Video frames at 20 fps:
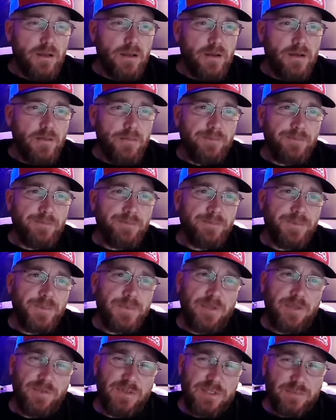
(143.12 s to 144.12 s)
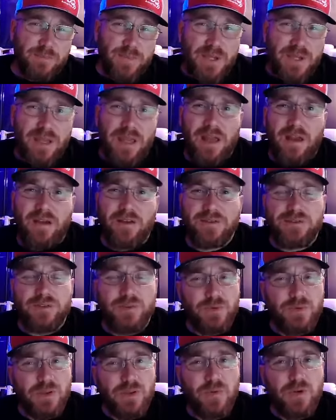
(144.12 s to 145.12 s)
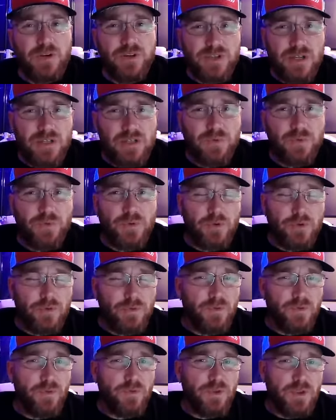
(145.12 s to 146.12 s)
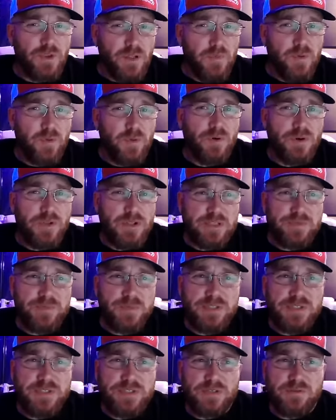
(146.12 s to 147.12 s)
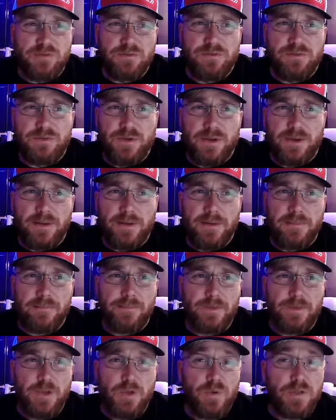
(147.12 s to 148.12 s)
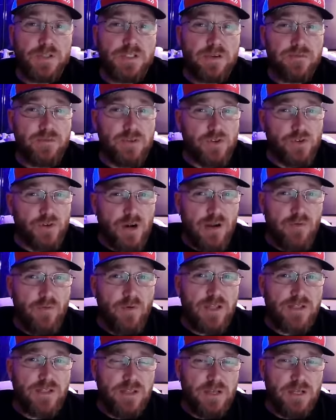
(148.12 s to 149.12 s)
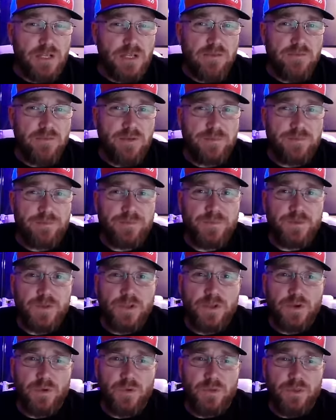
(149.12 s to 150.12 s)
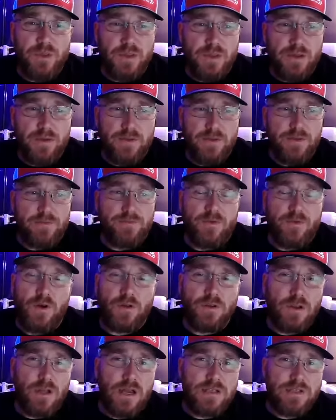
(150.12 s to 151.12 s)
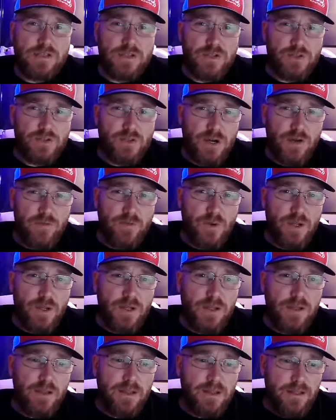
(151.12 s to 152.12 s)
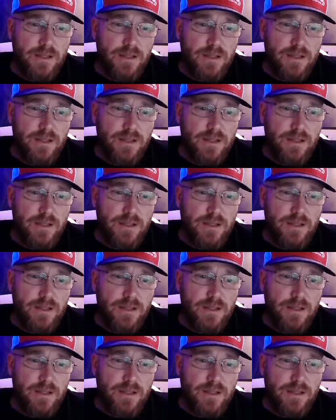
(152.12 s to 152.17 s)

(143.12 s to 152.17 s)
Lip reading: Um, if it's a big house, you really want to check the roof. Roofing can be pretty expensive. You want to see if the driveway is uneven. The fault lines in the driveway.